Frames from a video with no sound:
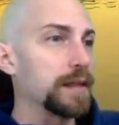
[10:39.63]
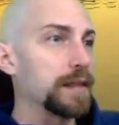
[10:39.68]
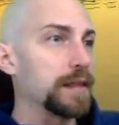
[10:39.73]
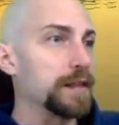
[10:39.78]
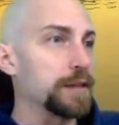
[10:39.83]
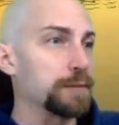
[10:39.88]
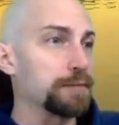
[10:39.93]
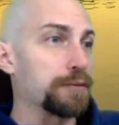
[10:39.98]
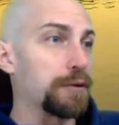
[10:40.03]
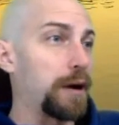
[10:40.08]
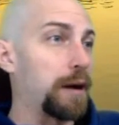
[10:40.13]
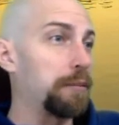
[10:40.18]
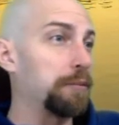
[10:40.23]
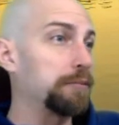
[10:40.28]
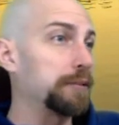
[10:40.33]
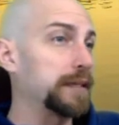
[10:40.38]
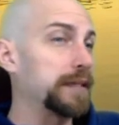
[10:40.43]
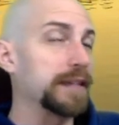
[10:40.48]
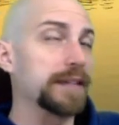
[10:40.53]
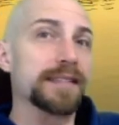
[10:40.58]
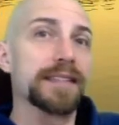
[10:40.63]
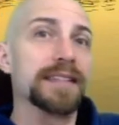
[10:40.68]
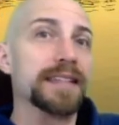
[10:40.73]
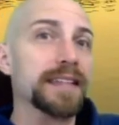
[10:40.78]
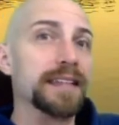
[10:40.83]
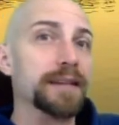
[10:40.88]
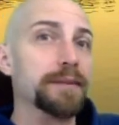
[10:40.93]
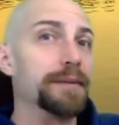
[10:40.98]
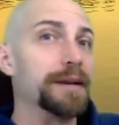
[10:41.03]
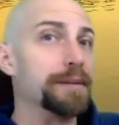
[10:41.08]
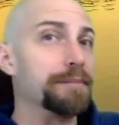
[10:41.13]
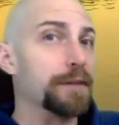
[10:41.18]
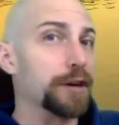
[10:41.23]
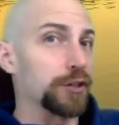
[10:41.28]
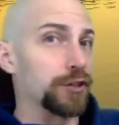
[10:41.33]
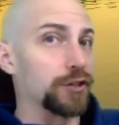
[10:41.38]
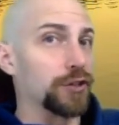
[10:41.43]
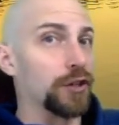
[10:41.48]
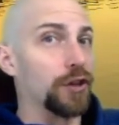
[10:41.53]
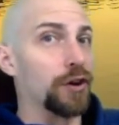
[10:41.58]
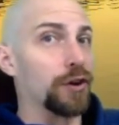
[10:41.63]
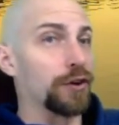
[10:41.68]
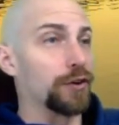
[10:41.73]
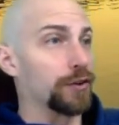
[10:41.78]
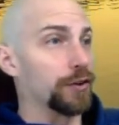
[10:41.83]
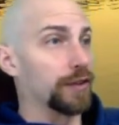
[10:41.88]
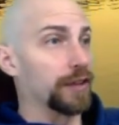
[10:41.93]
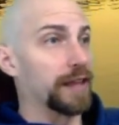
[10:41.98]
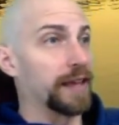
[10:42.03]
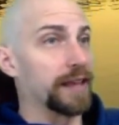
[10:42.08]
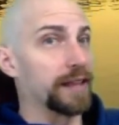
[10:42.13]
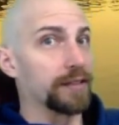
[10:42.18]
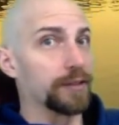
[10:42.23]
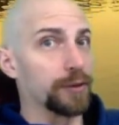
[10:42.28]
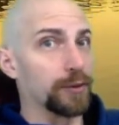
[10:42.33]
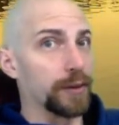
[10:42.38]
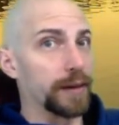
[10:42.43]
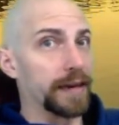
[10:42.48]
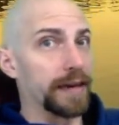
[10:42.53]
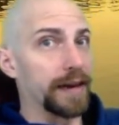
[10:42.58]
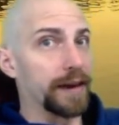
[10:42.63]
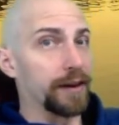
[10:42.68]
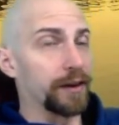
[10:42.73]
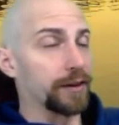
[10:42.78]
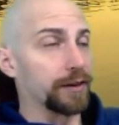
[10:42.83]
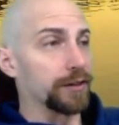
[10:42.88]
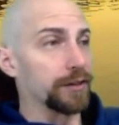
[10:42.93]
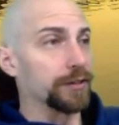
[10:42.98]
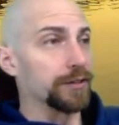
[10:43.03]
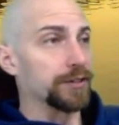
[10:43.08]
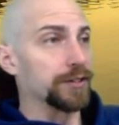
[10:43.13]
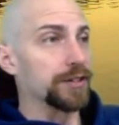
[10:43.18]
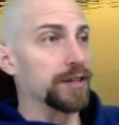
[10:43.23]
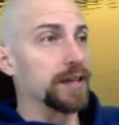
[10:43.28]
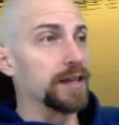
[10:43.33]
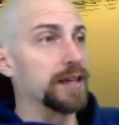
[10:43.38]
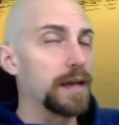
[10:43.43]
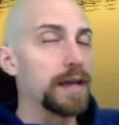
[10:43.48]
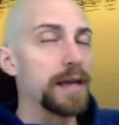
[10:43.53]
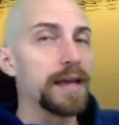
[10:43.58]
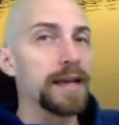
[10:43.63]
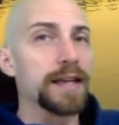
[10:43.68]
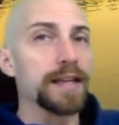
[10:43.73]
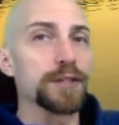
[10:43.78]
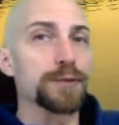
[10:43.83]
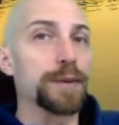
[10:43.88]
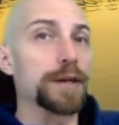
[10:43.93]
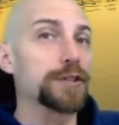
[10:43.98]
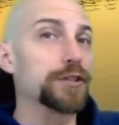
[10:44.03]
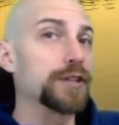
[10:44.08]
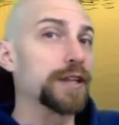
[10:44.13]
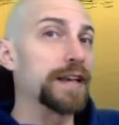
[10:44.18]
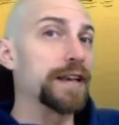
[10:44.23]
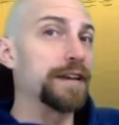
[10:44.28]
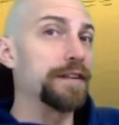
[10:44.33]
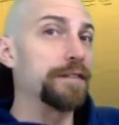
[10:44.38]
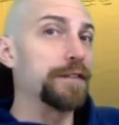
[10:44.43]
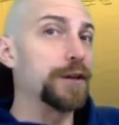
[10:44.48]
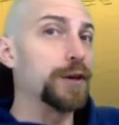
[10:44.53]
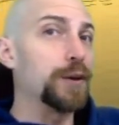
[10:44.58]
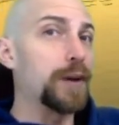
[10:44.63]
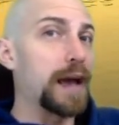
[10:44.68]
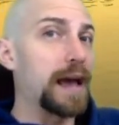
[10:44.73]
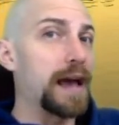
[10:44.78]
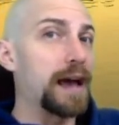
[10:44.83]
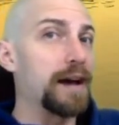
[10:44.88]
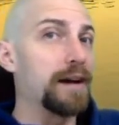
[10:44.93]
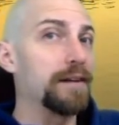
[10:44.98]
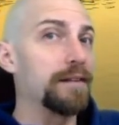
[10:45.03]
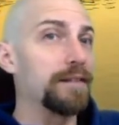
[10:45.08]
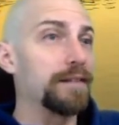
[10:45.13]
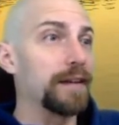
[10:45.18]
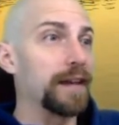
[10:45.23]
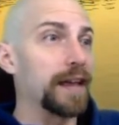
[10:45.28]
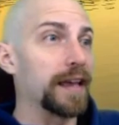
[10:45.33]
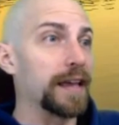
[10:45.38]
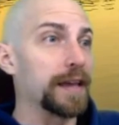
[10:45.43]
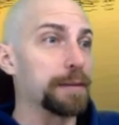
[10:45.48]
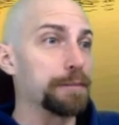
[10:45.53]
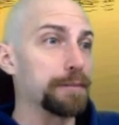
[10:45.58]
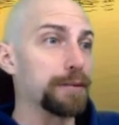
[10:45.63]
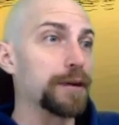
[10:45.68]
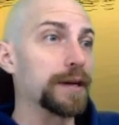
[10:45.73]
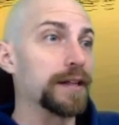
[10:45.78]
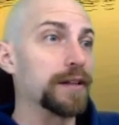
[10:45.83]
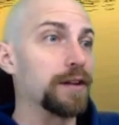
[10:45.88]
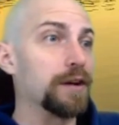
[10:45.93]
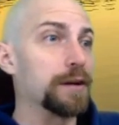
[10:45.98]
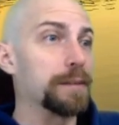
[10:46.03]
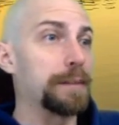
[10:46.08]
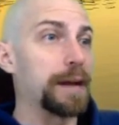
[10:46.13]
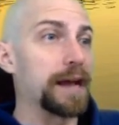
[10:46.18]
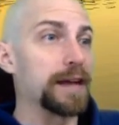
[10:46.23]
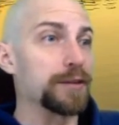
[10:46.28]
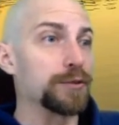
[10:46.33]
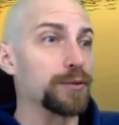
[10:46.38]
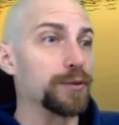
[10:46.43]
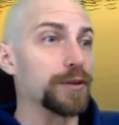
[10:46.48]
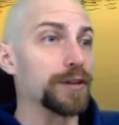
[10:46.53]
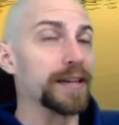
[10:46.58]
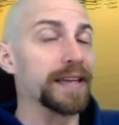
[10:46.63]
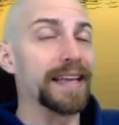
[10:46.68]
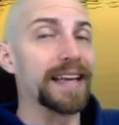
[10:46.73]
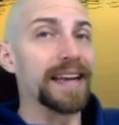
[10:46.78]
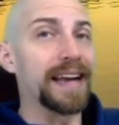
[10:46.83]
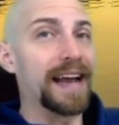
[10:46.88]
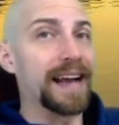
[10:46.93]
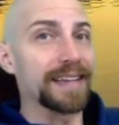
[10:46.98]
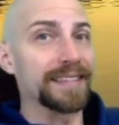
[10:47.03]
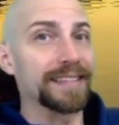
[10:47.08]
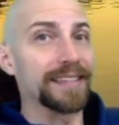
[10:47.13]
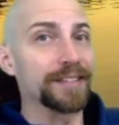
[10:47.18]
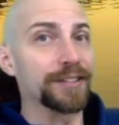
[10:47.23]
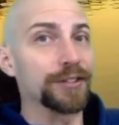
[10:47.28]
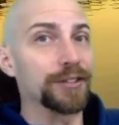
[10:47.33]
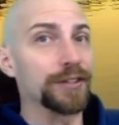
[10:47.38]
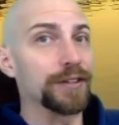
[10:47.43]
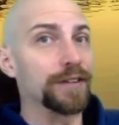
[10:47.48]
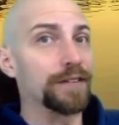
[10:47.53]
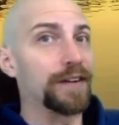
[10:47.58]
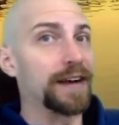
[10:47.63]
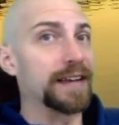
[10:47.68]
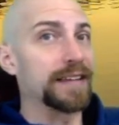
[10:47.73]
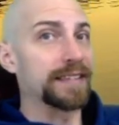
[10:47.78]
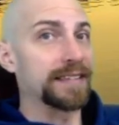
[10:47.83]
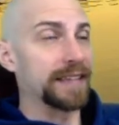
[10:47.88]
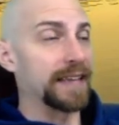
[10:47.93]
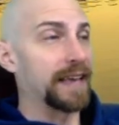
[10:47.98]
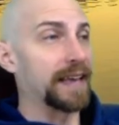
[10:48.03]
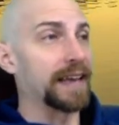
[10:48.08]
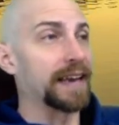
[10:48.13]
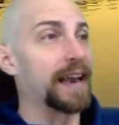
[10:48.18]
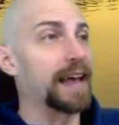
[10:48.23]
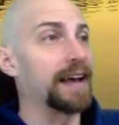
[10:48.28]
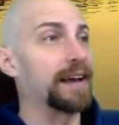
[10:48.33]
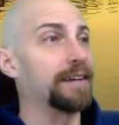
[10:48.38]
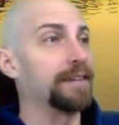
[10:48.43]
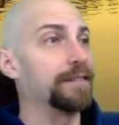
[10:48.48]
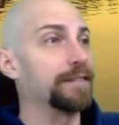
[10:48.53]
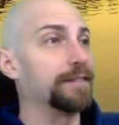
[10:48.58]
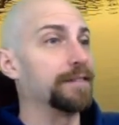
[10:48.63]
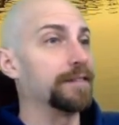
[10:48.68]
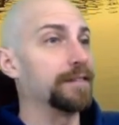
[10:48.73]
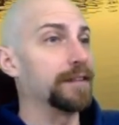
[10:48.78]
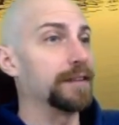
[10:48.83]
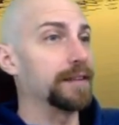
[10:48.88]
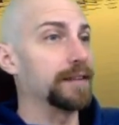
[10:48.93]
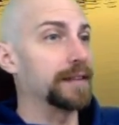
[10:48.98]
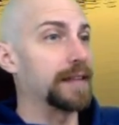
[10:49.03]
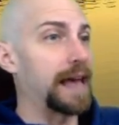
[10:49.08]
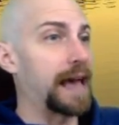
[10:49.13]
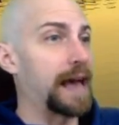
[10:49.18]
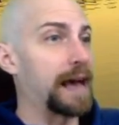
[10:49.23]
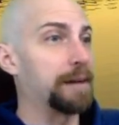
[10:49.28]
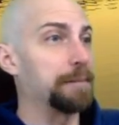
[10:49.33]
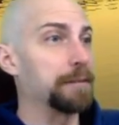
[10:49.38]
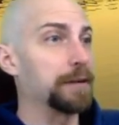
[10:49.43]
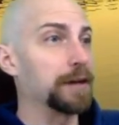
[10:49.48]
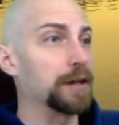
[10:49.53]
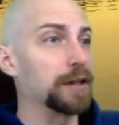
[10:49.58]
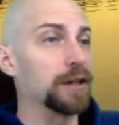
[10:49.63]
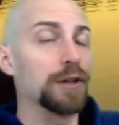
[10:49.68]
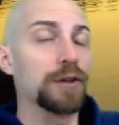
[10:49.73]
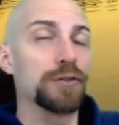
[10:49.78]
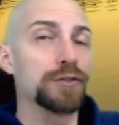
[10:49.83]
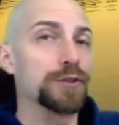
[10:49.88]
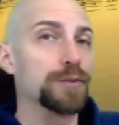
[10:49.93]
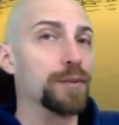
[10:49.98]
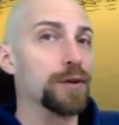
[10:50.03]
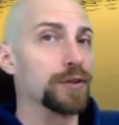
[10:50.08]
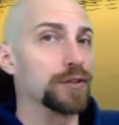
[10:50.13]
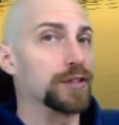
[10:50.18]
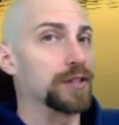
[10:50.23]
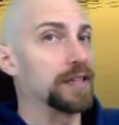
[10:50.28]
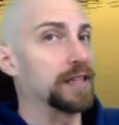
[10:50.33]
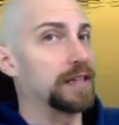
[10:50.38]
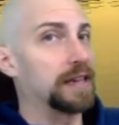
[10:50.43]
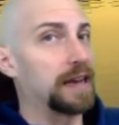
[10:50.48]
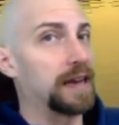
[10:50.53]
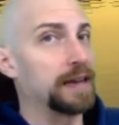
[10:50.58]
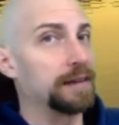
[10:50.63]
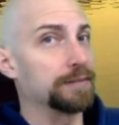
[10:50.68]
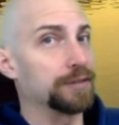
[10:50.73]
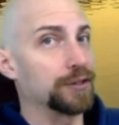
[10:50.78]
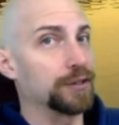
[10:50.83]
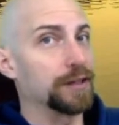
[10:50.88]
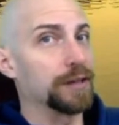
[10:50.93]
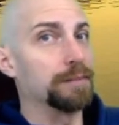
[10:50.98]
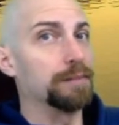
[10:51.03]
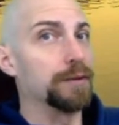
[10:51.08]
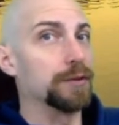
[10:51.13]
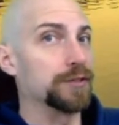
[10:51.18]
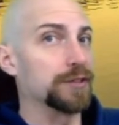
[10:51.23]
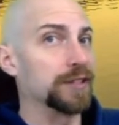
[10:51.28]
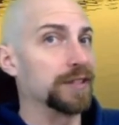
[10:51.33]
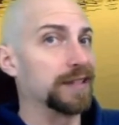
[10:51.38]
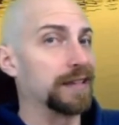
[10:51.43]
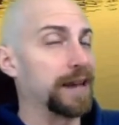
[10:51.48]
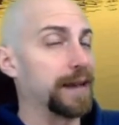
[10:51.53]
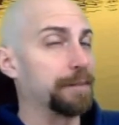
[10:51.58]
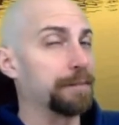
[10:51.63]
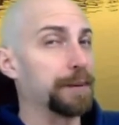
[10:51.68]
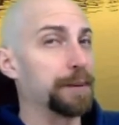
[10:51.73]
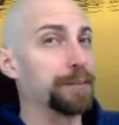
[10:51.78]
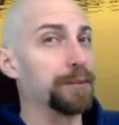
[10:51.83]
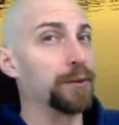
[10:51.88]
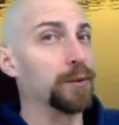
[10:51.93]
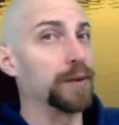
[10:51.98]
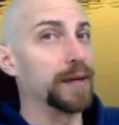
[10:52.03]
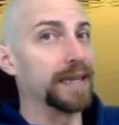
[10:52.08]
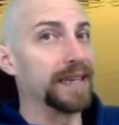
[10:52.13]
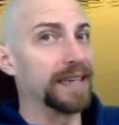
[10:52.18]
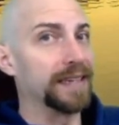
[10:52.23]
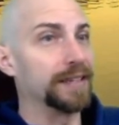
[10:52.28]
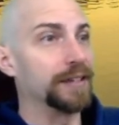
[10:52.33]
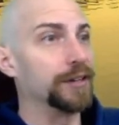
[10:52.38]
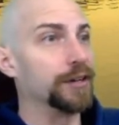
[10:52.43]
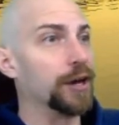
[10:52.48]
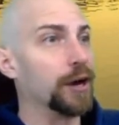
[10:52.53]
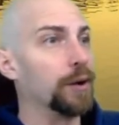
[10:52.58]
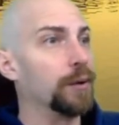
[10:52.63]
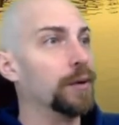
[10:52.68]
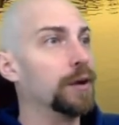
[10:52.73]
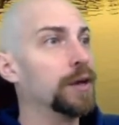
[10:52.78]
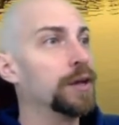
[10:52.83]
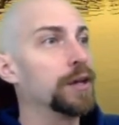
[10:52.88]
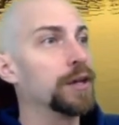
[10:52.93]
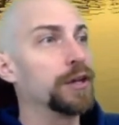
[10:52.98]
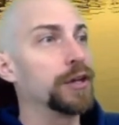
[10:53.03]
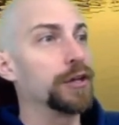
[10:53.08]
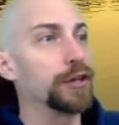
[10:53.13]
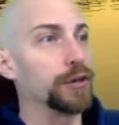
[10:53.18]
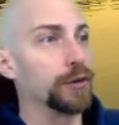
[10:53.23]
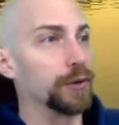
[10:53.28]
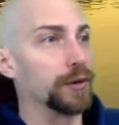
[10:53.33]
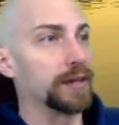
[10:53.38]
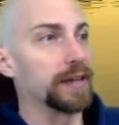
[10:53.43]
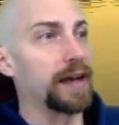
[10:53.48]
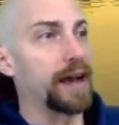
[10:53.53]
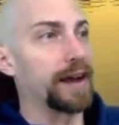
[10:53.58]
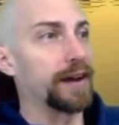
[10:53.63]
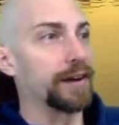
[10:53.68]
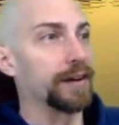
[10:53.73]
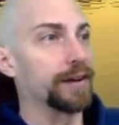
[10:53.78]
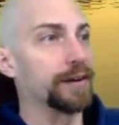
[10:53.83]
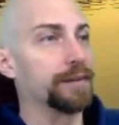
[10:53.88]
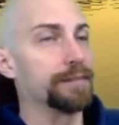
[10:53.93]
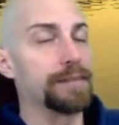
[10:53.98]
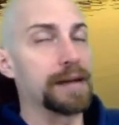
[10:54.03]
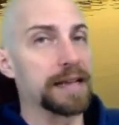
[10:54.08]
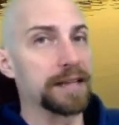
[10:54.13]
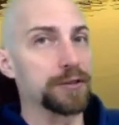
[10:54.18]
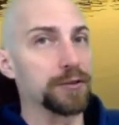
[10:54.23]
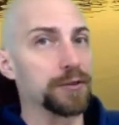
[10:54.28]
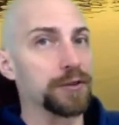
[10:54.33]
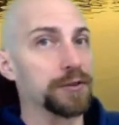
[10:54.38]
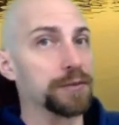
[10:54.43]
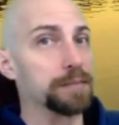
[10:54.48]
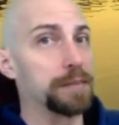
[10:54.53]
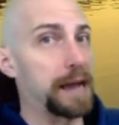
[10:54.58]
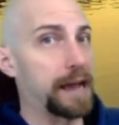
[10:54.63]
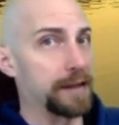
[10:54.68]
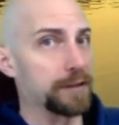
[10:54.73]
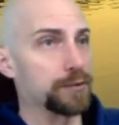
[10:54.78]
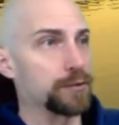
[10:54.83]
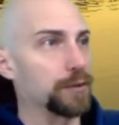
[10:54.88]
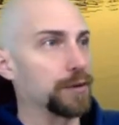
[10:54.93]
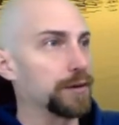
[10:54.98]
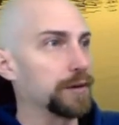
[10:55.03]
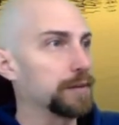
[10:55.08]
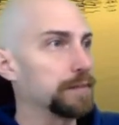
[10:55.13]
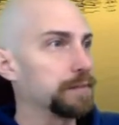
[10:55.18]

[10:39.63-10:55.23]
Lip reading: this probably doesn't need to be much longer than 3 characters, especially if you have a pretty long password to get access to your device and have the app closed most of the time, so that most of the time people would need to know your entire master password.